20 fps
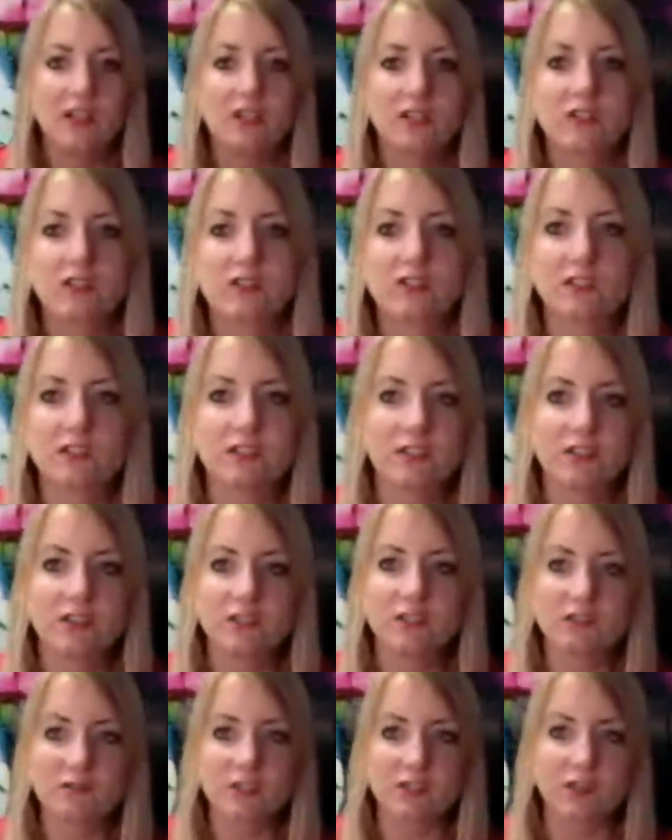
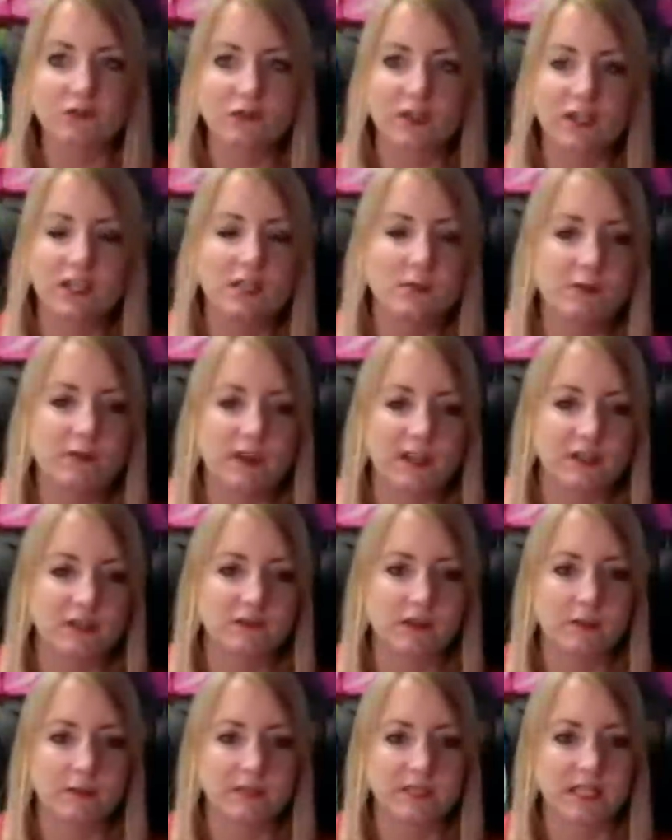just destroying your professional
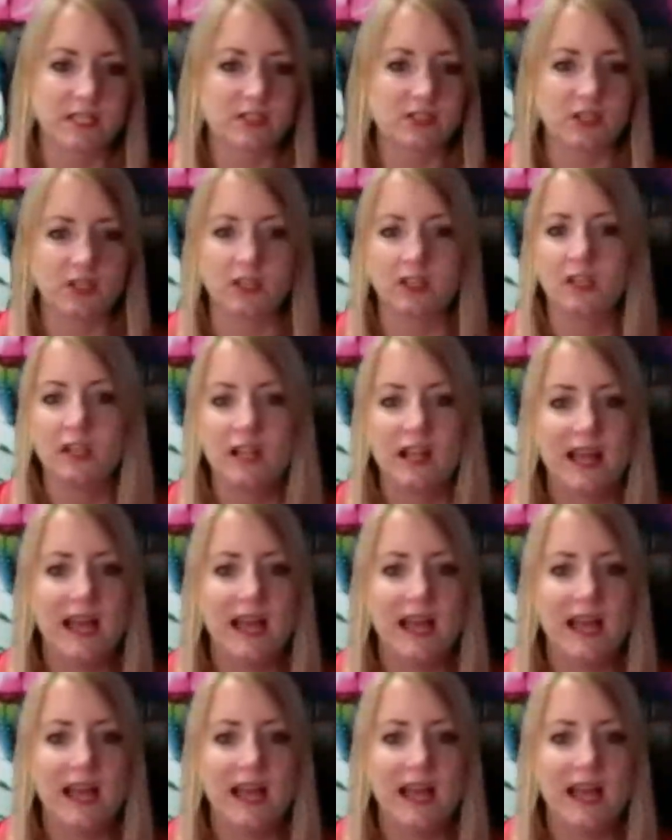reputation.